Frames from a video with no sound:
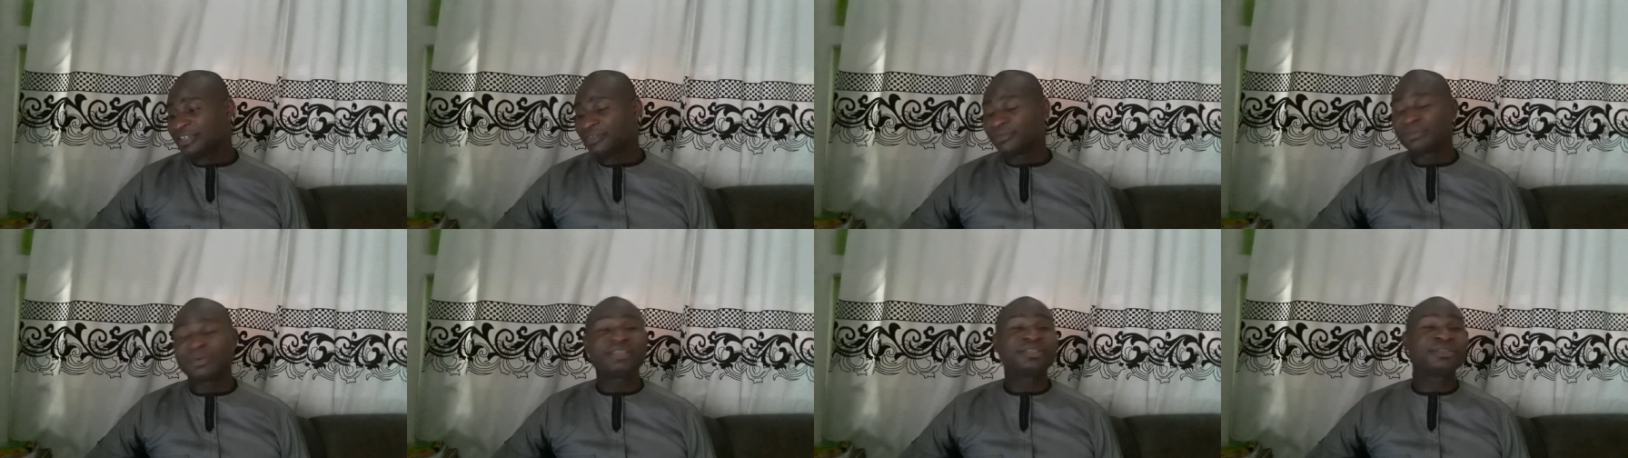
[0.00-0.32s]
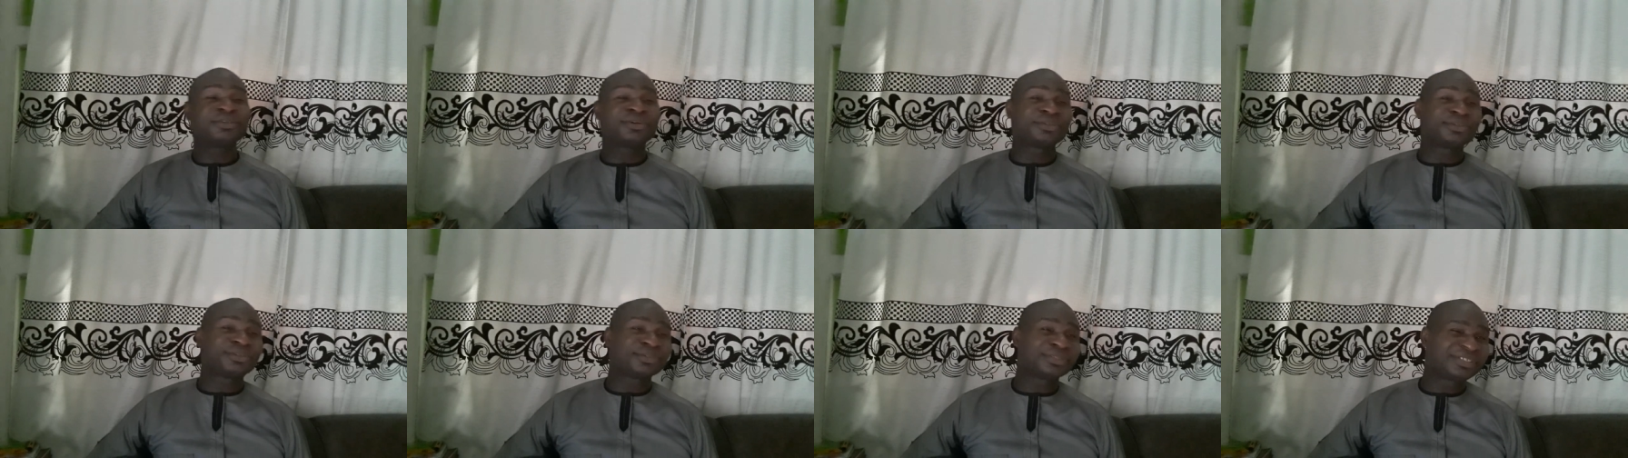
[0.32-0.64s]
When you
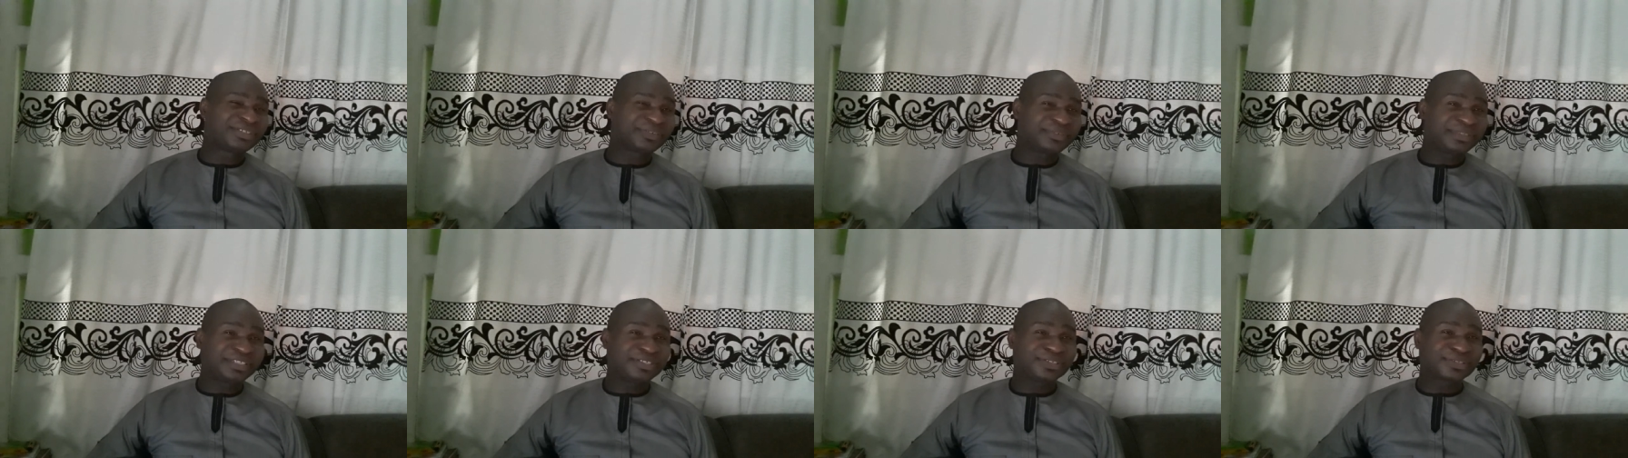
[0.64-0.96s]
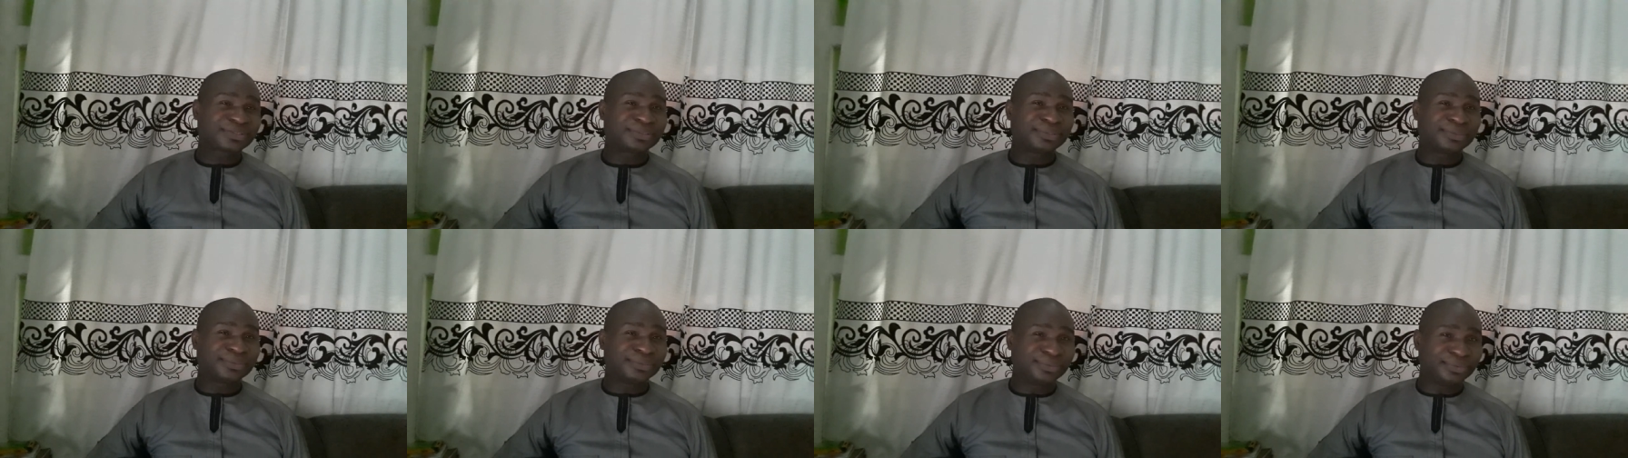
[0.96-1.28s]
go to
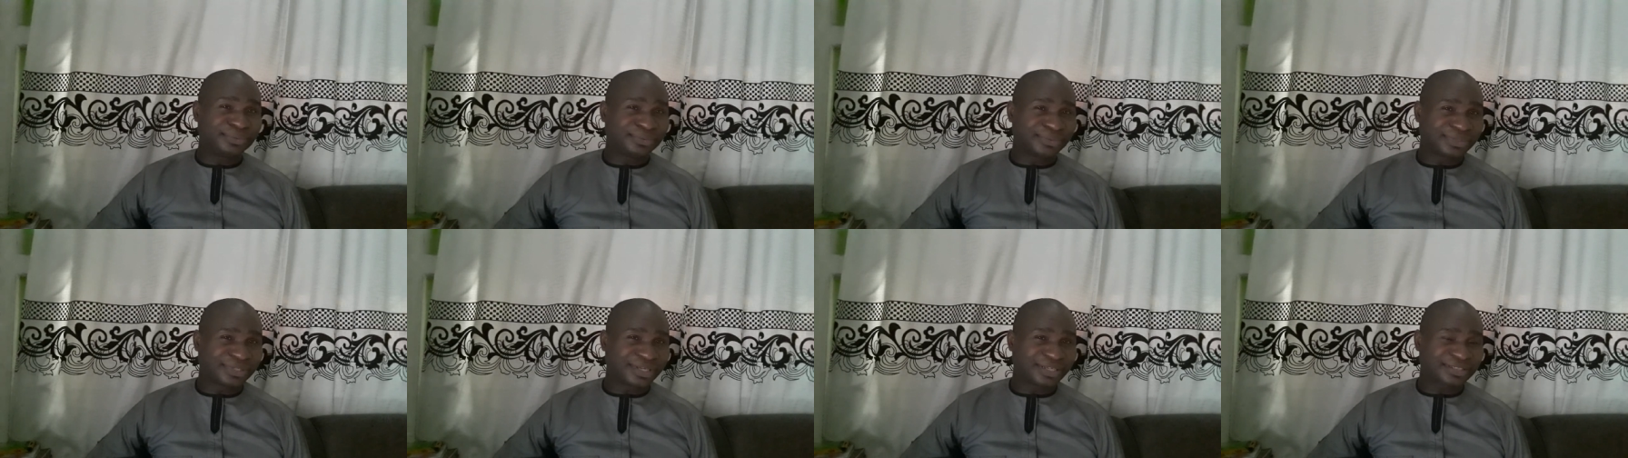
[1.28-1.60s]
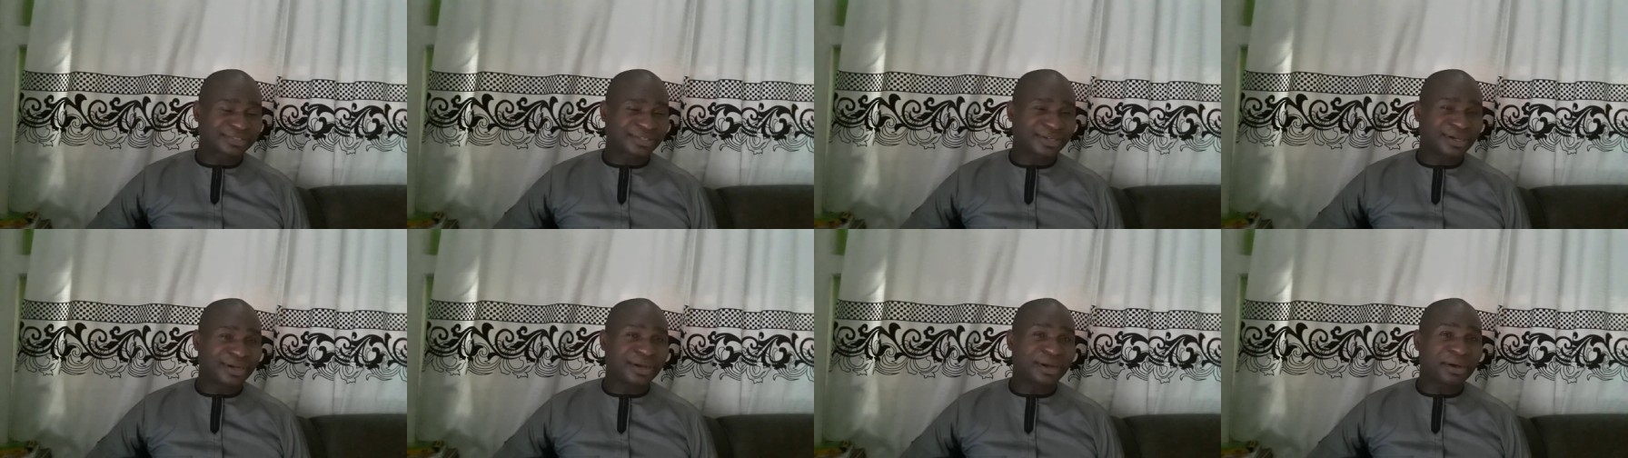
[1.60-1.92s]

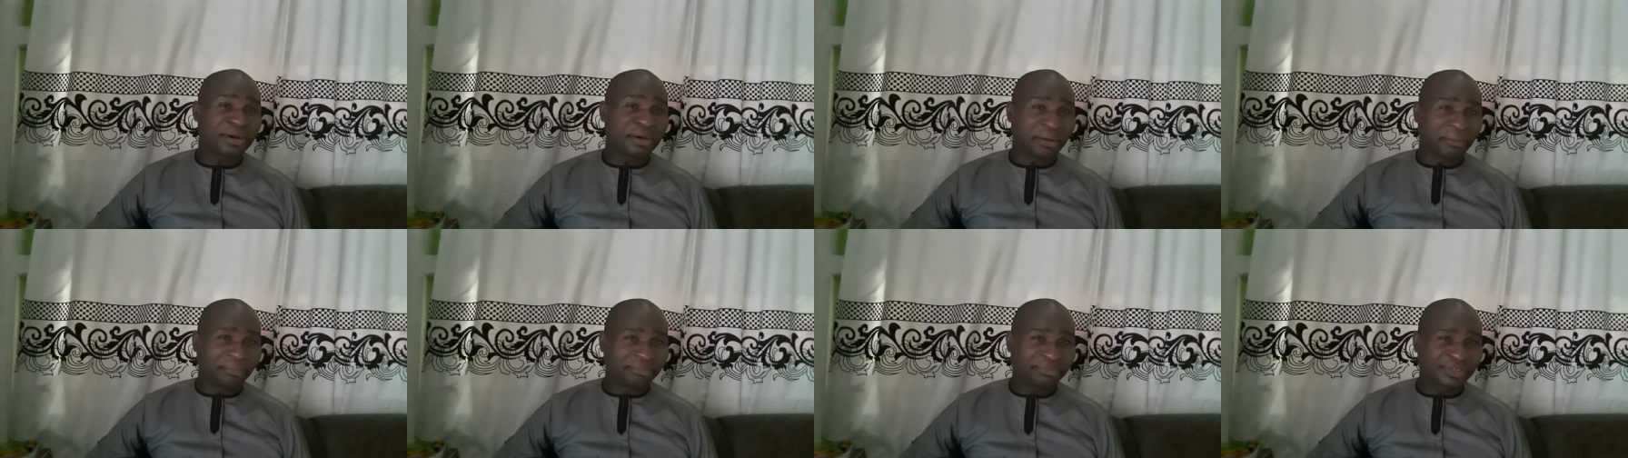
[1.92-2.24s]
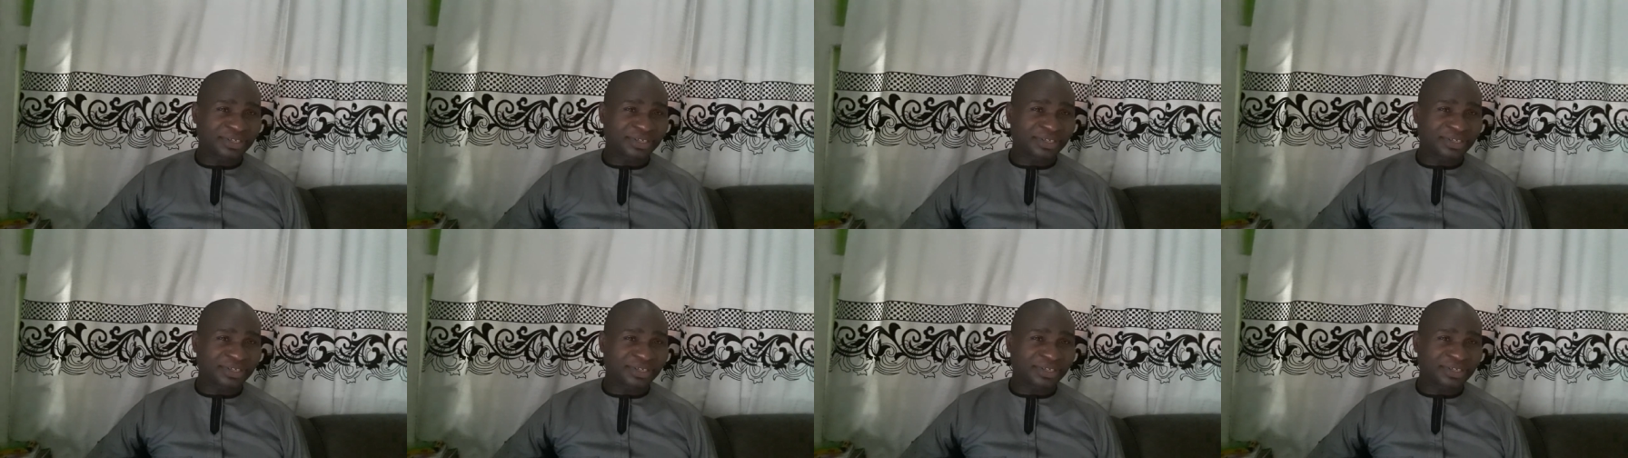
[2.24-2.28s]
threeschools.com,